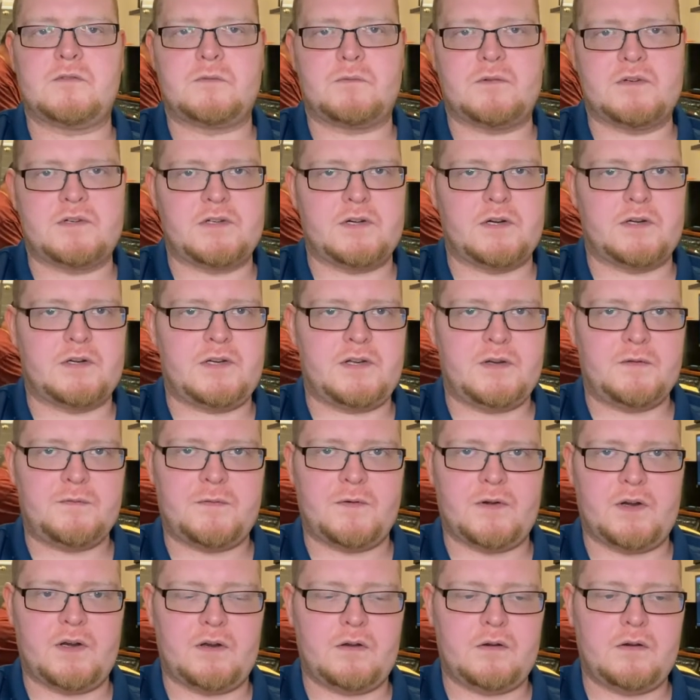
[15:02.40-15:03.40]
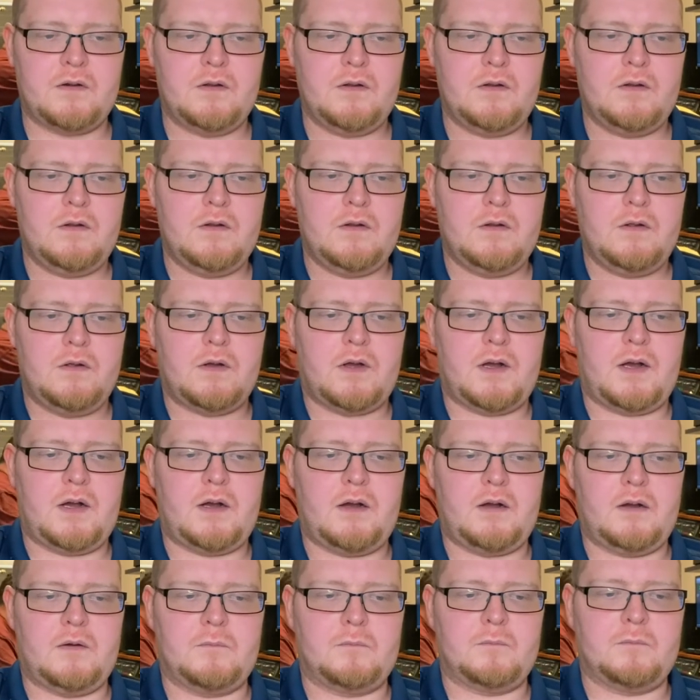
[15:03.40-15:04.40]
which are different.
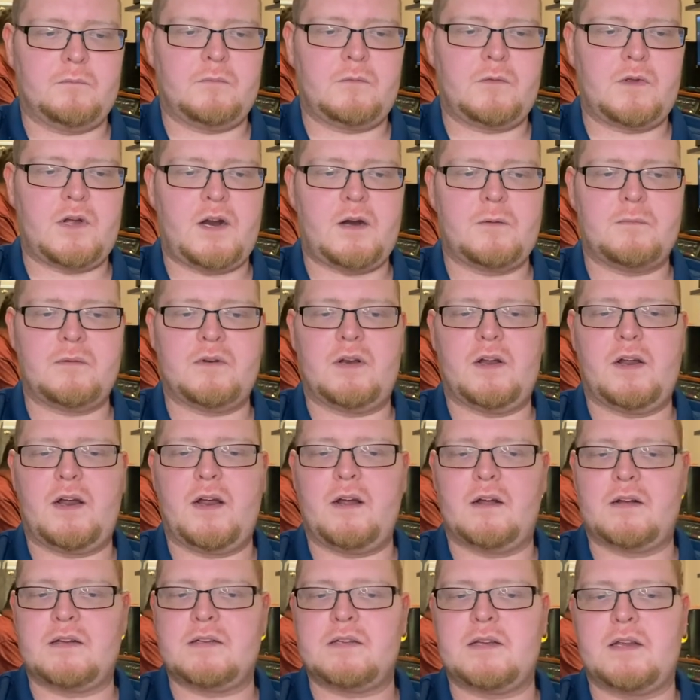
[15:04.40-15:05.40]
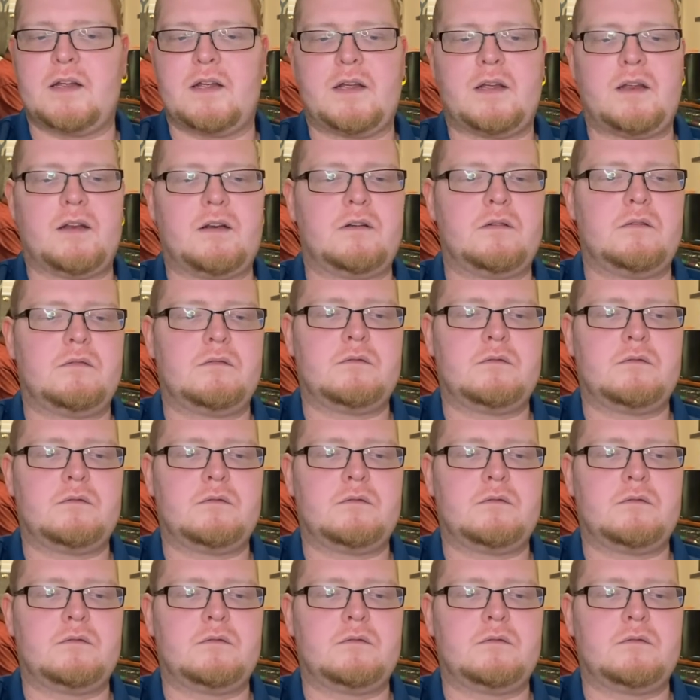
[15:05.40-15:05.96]
Carbon dioxide,